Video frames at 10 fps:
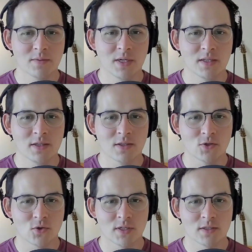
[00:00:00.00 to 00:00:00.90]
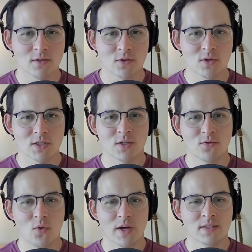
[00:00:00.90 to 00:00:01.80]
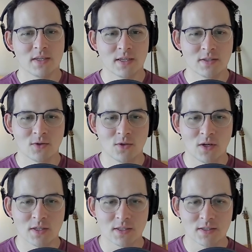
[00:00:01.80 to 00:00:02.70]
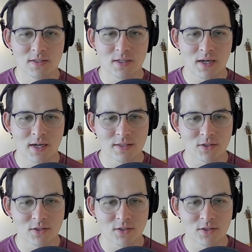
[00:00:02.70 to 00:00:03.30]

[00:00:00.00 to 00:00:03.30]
I mean, I think the short answer to the question of why it's taking so long is uh,